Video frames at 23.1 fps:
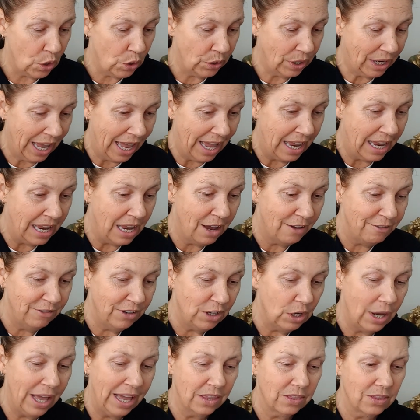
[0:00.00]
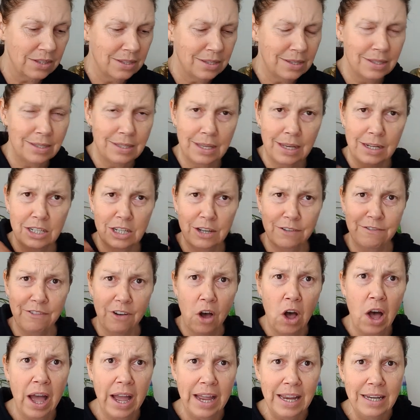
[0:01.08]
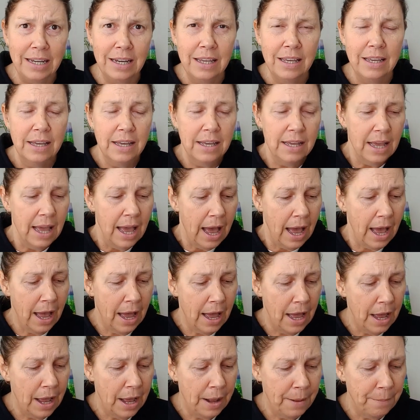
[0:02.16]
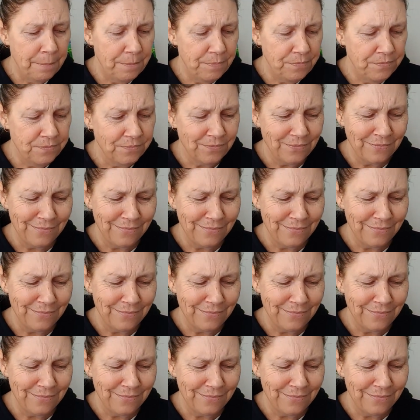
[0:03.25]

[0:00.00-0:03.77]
Okay, I feel like this is a divine um,